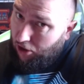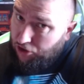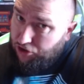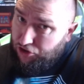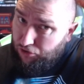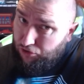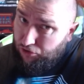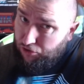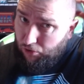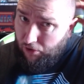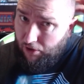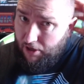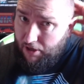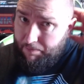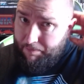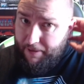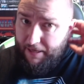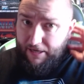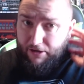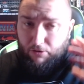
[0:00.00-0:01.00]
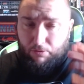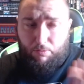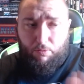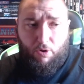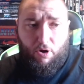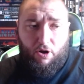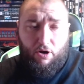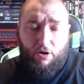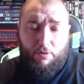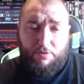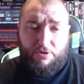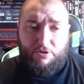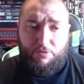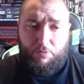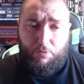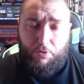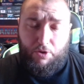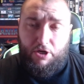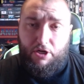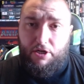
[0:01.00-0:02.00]
saw a pickup while I was at
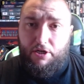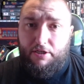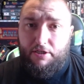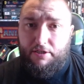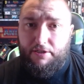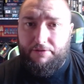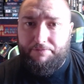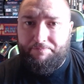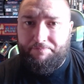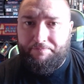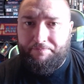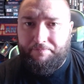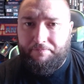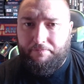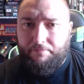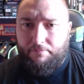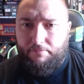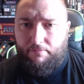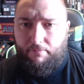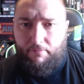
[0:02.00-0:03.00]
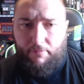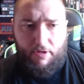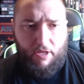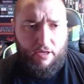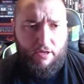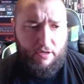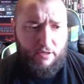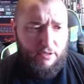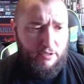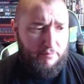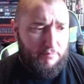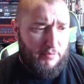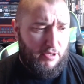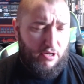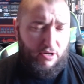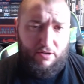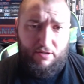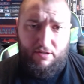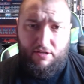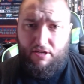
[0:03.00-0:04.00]
work. Um,
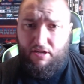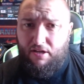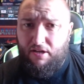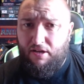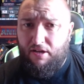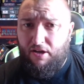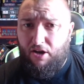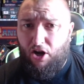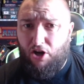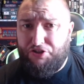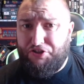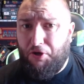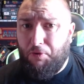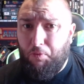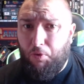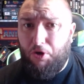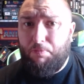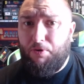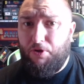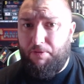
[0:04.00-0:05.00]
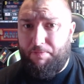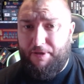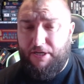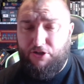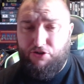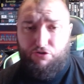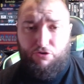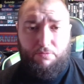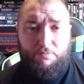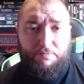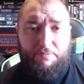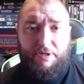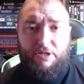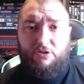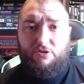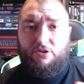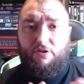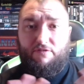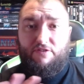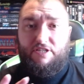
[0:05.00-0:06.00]
I don't want to put the picture up
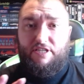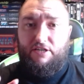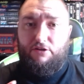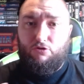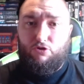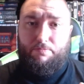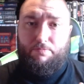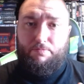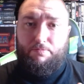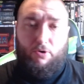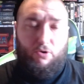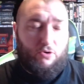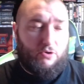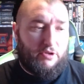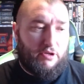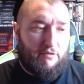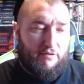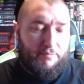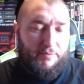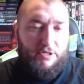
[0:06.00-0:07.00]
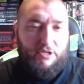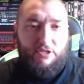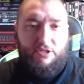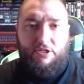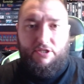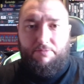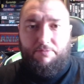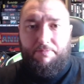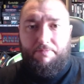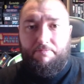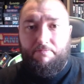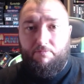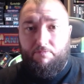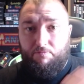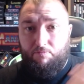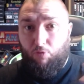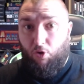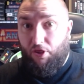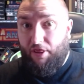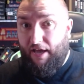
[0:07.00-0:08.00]
because obviously it'll spoil the other person's
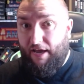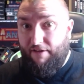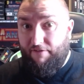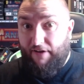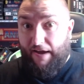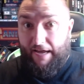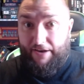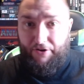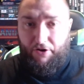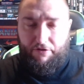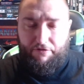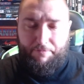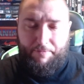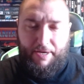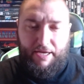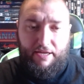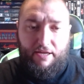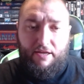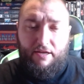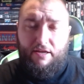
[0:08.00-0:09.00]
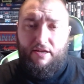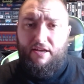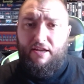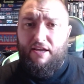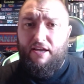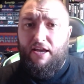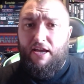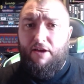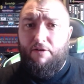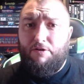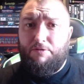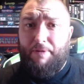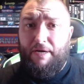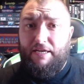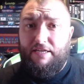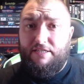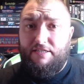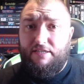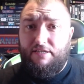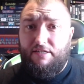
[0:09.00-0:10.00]
what they've had off me. It was
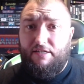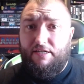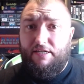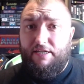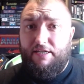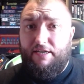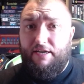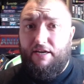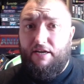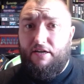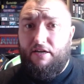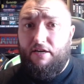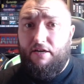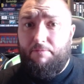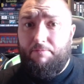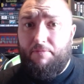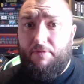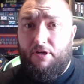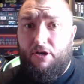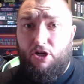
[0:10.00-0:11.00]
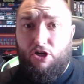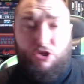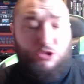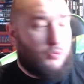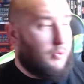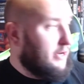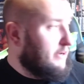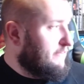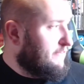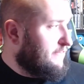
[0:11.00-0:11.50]
basically um, a twin